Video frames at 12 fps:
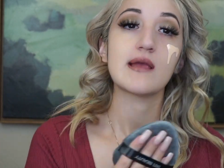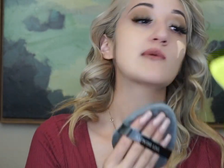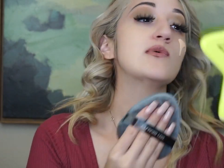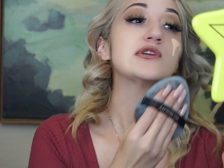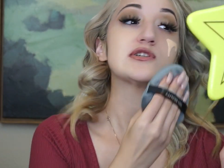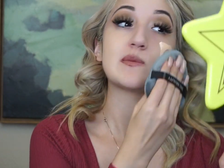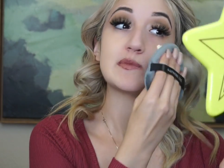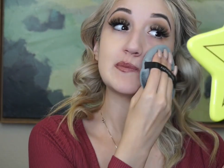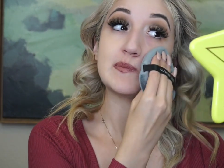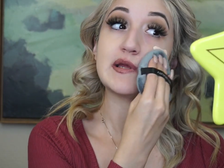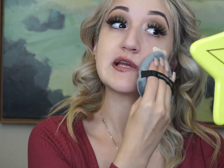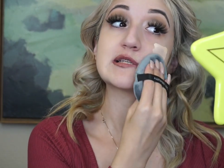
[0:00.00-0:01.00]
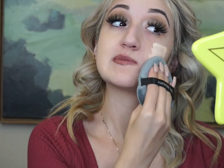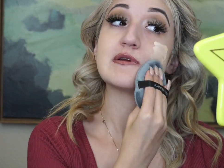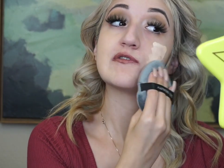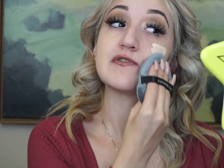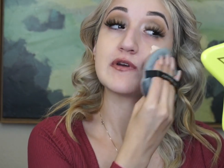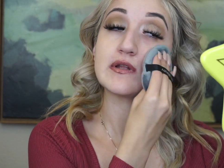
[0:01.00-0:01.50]
which makes
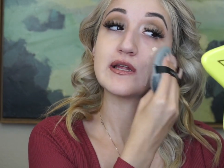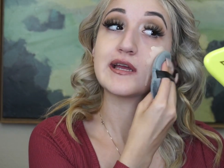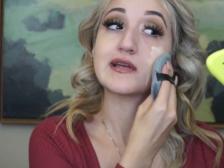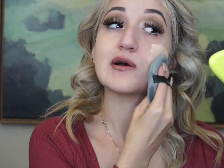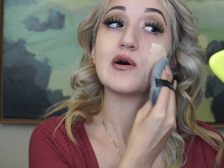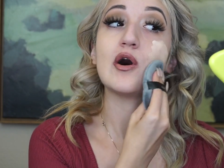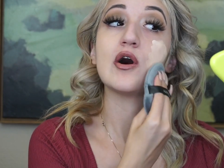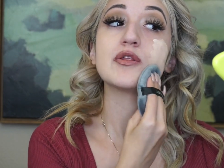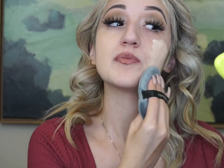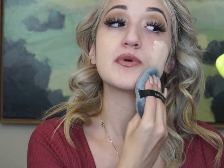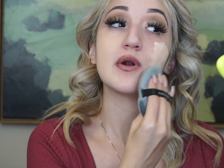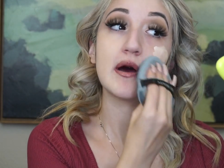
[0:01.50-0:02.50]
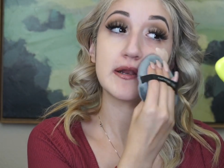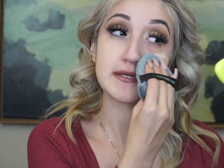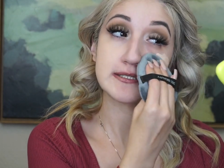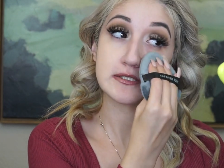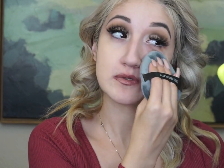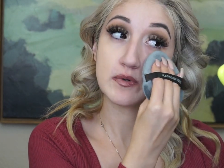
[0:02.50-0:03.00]
me feel like all the
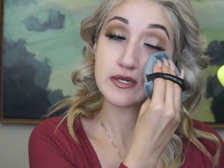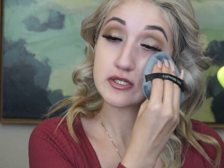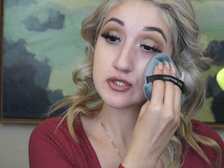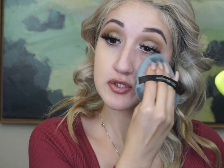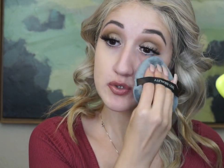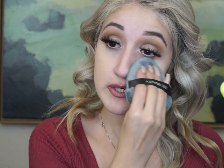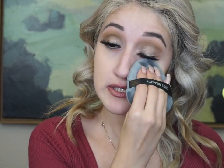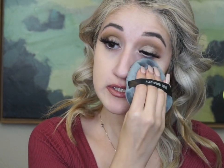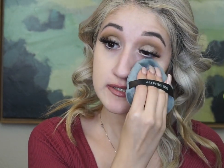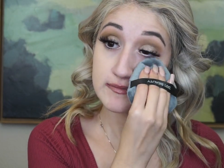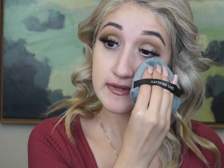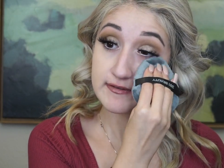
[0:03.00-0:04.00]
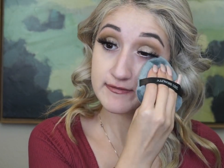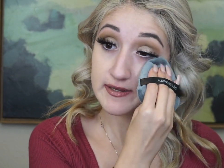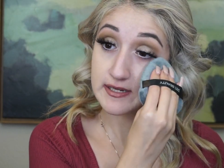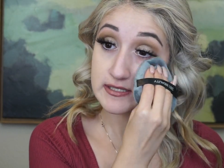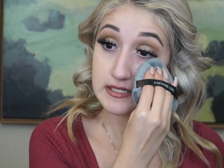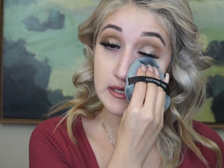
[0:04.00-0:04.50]
product is going straight to my
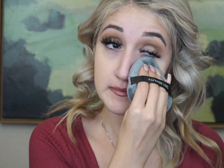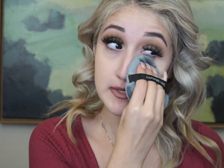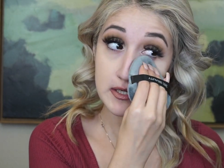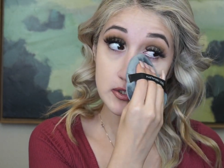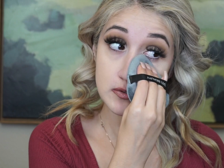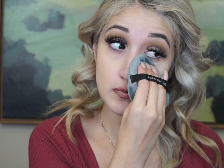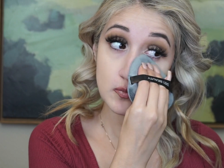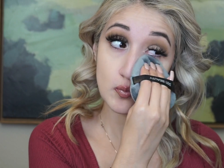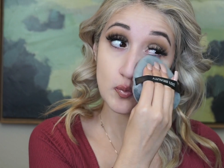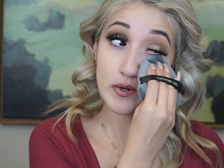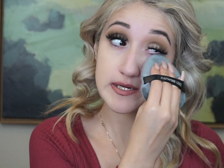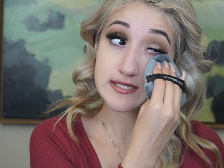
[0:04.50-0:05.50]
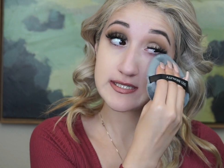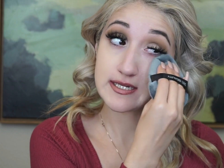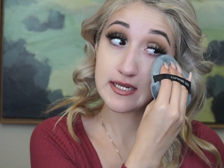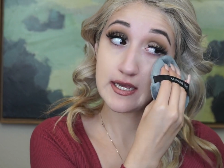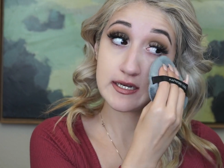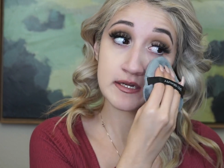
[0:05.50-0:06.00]
face and I'm not
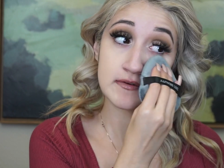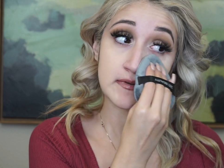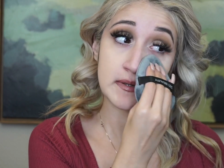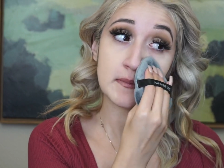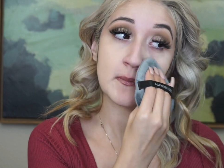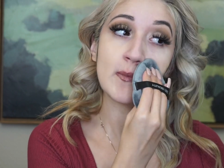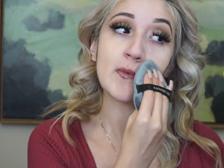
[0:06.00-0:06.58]
wasting any of it.